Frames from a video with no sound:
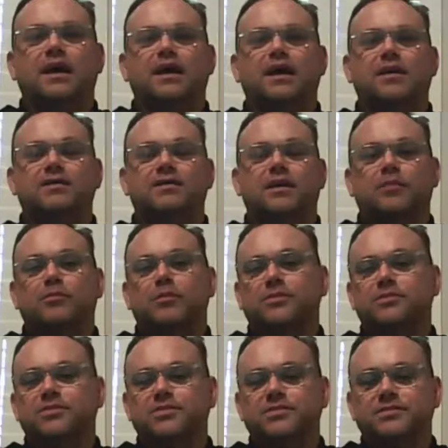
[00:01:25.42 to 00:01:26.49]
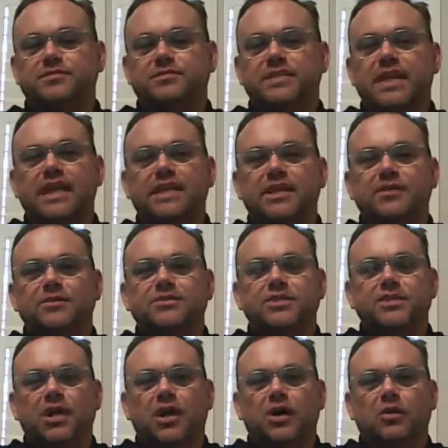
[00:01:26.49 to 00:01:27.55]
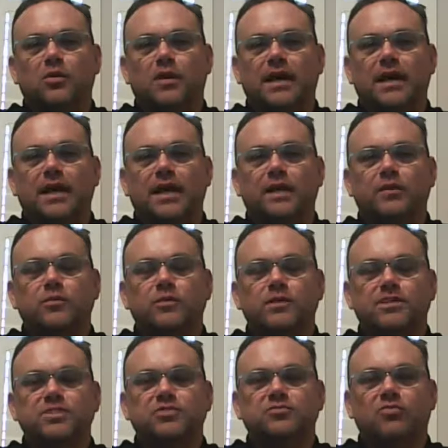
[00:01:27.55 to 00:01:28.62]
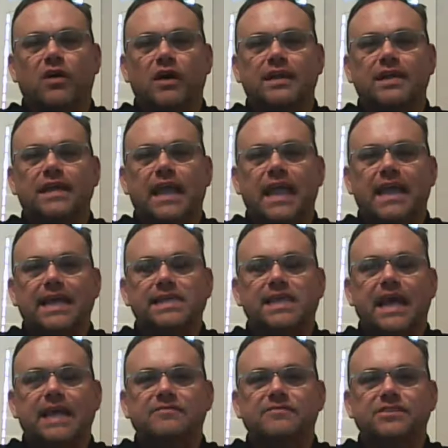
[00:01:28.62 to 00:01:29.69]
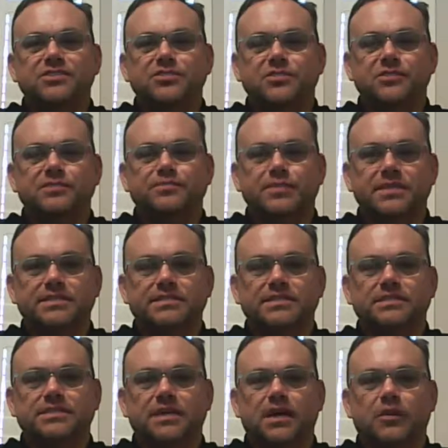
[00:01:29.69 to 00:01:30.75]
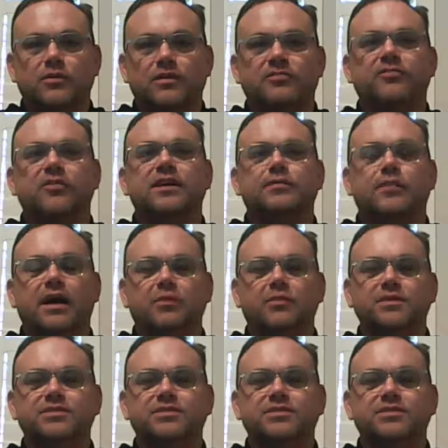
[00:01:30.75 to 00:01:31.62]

Uh, almost ten years ago, I was running a life insurance business uh, with a friend of mine.